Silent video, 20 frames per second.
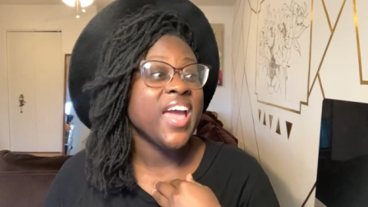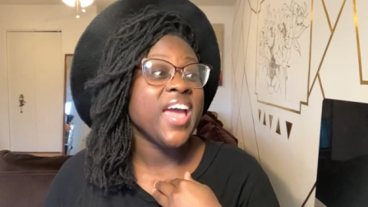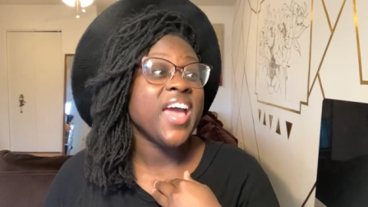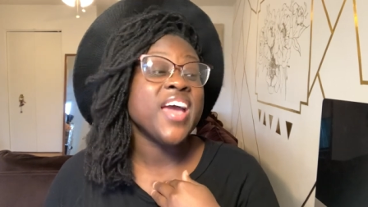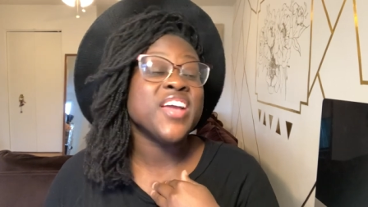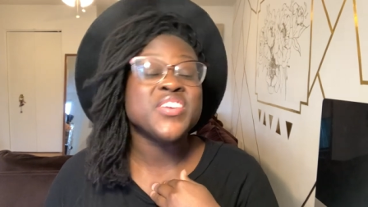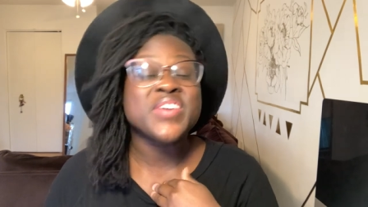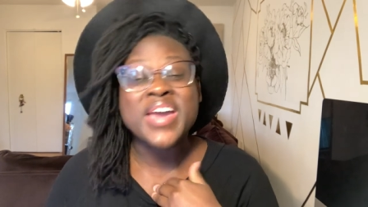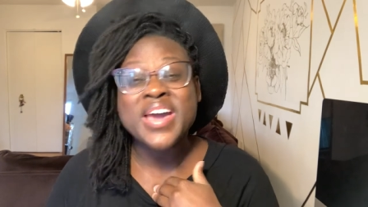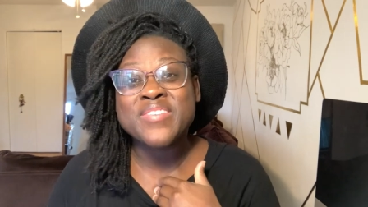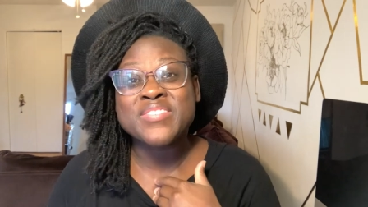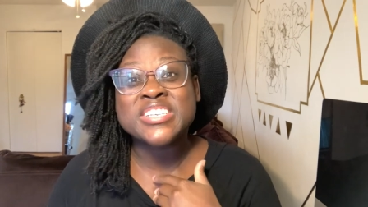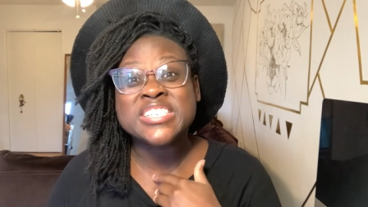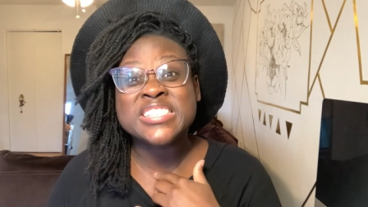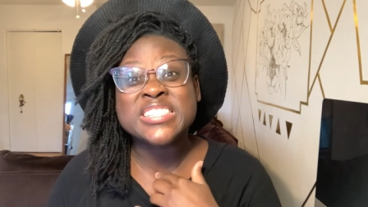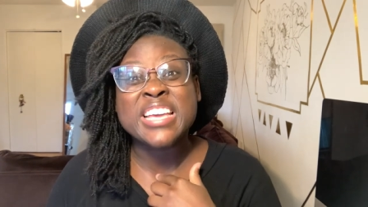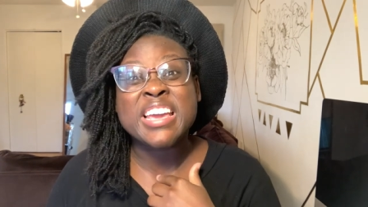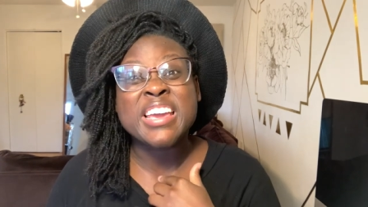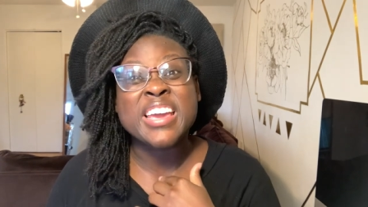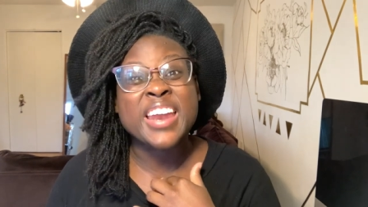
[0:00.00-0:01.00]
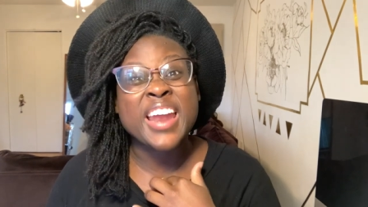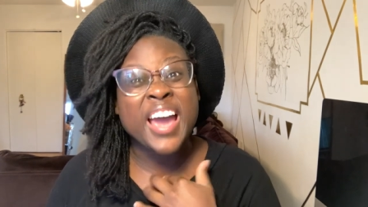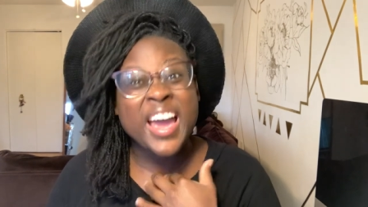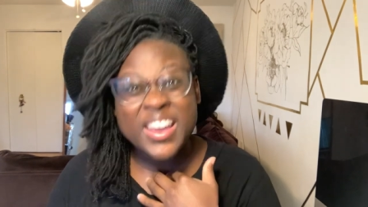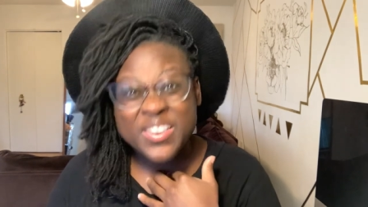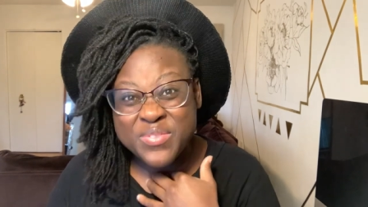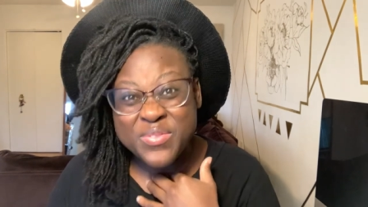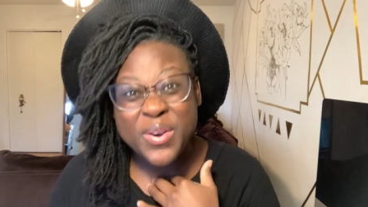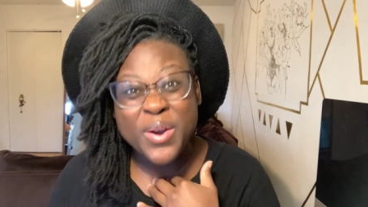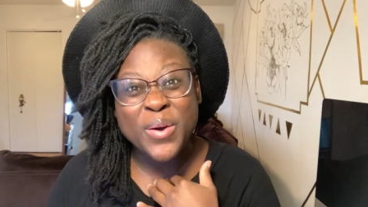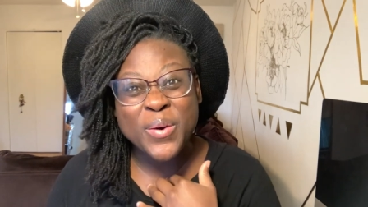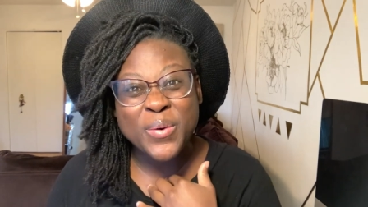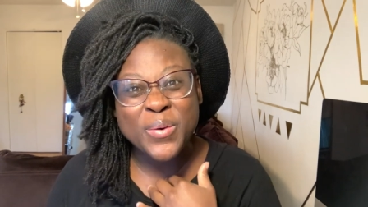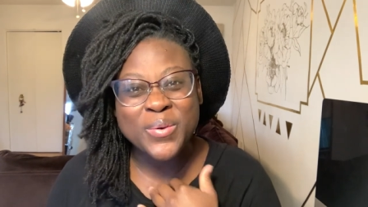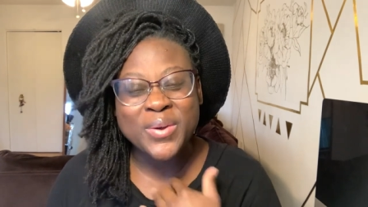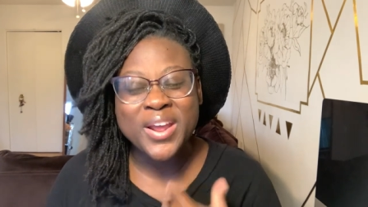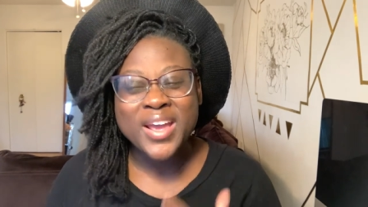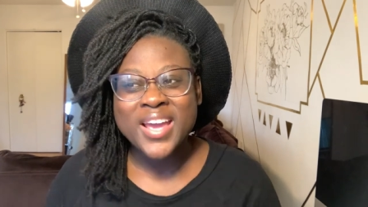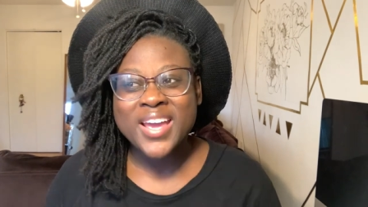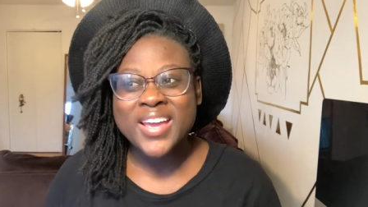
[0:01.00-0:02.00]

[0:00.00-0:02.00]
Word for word: and you have a stinking iPhone,